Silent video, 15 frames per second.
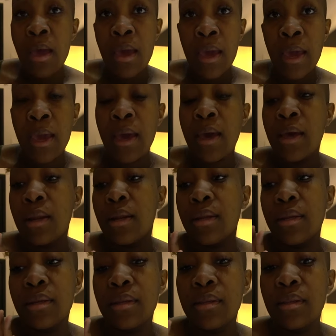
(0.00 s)

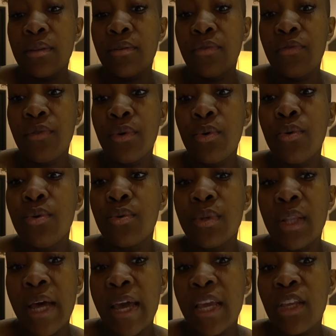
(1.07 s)
And the
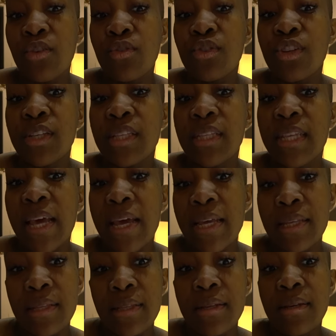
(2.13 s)
food, like, you can just
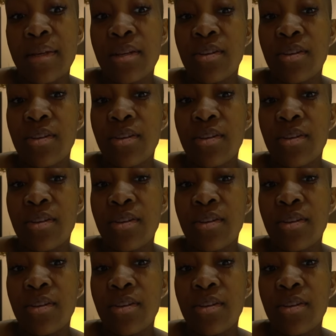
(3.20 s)
taste it.